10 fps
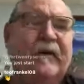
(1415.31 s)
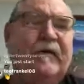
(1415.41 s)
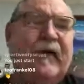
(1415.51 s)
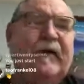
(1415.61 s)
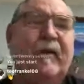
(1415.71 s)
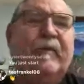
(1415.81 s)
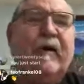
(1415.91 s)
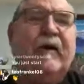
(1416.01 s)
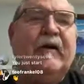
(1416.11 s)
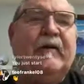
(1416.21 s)
In fact, I
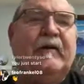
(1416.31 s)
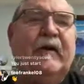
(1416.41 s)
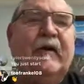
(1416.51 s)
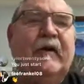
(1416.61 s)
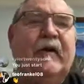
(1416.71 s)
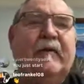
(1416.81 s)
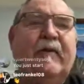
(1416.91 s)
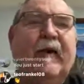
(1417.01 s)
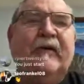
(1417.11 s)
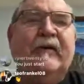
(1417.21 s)
bought a
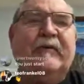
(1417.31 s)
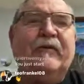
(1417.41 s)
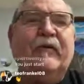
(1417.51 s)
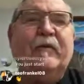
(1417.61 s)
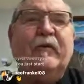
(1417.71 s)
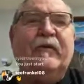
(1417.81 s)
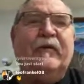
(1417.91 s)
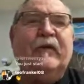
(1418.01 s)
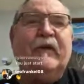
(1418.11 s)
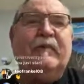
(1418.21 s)
banged up surfboard
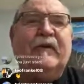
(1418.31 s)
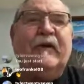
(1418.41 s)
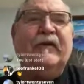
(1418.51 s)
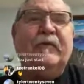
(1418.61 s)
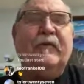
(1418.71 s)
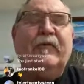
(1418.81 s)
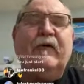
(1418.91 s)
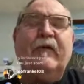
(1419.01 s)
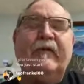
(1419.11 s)
for $10 before I